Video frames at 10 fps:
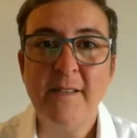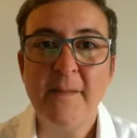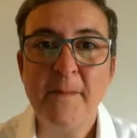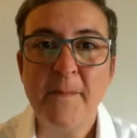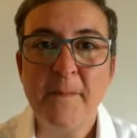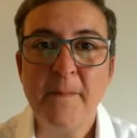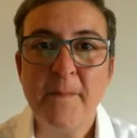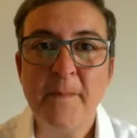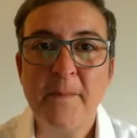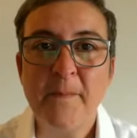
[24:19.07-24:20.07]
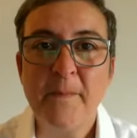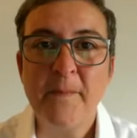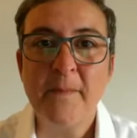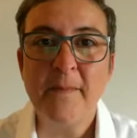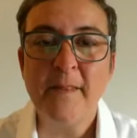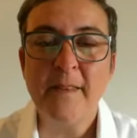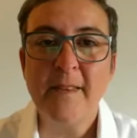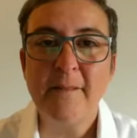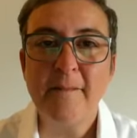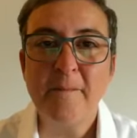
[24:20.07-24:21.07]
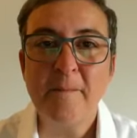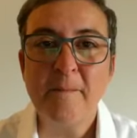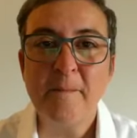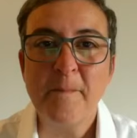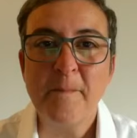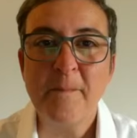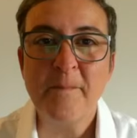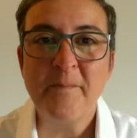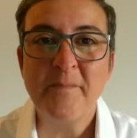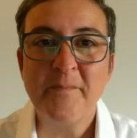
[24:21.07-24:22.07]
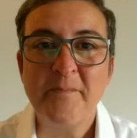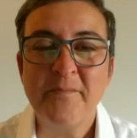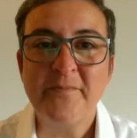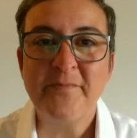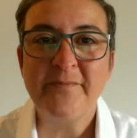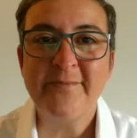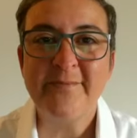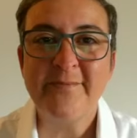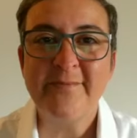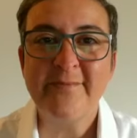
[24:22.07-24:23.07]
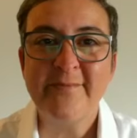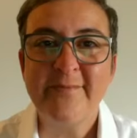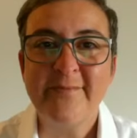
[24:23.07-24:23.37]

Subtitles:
(silence)